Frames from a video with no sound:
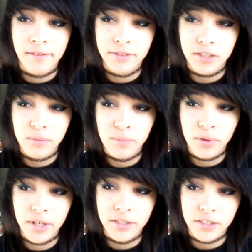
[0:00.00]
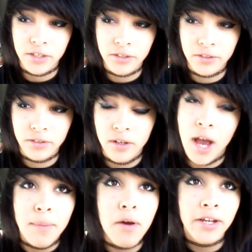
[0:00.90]
I've still been pretty insecure.
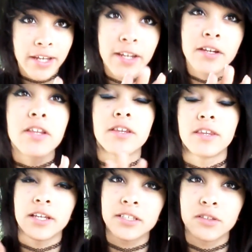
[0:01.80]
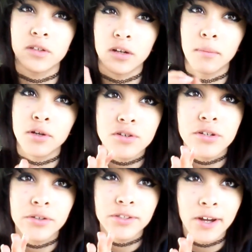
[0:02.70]
I'm not going to get this into an
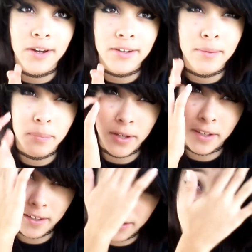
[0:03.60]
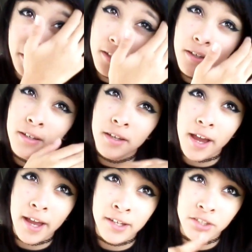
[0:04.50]
emotional talk, but
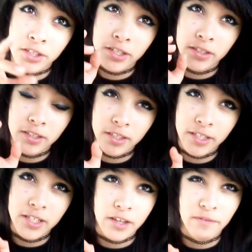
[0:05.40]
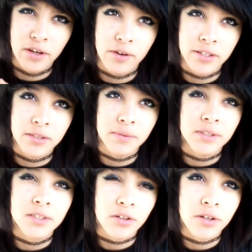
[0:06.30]
I actually deleted that video because it
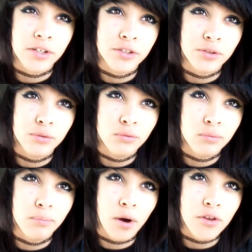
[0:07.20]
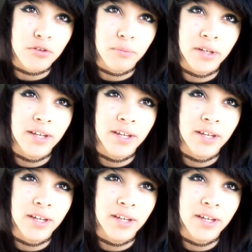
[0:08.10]
was starting to bother